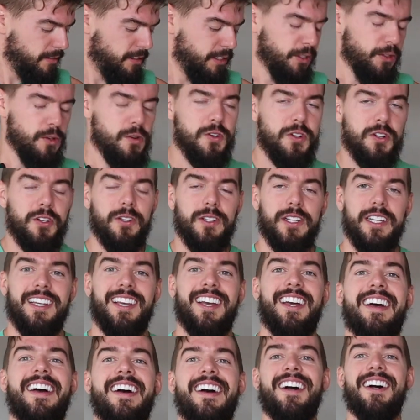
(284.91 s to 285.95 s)
Usually,
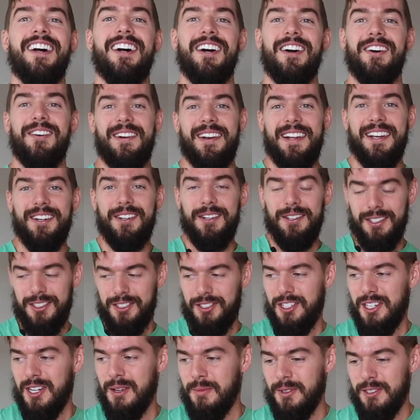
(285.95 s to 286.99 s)
when I go to the
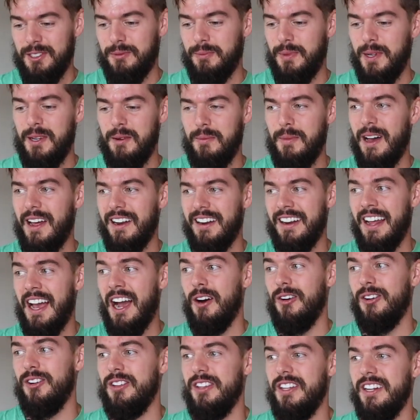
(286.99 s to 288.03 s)
gym, I'll spend about an
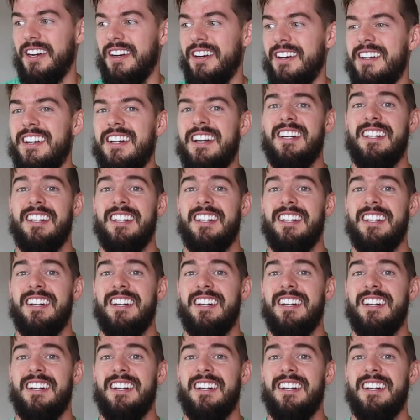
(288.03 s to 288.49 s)
hour there.